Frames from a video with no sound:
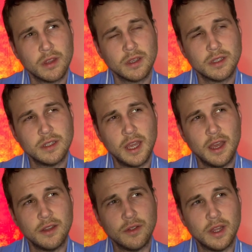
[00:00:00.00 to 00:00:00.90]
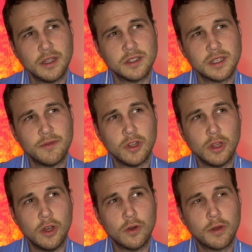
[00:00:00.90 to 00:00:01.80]
Cause yeah, dude, I just have a
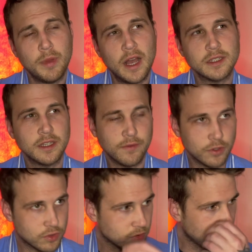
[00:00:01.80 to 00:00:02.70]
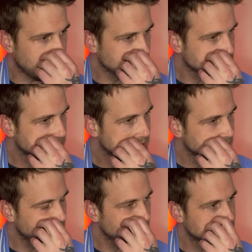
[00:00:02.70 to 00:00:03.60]
low capacity for trust.
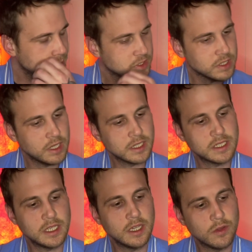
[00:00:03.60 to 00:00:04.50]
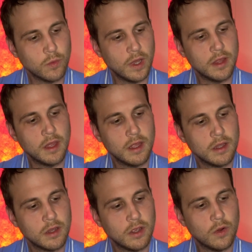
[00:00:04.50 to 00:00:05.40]
Especially like seeing the way that
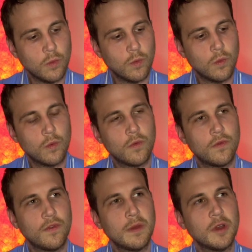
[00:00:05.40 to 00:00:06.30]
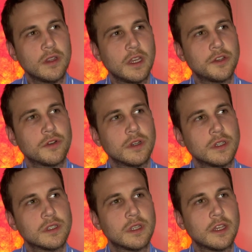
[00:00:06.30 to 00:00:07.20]
female nature
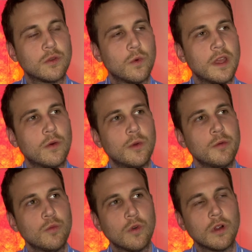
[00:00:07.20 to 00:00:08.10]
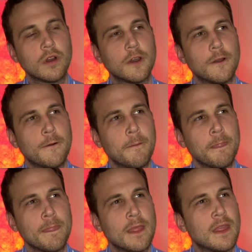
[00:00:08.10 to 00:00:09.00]
is and like the way that women work.
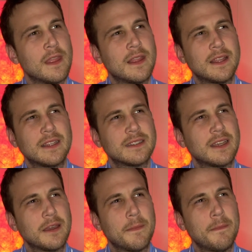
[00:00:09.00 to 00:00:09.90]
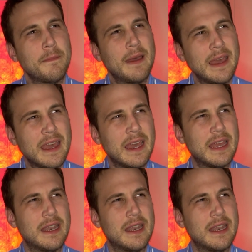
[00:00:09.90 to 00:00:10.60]
It's like, man,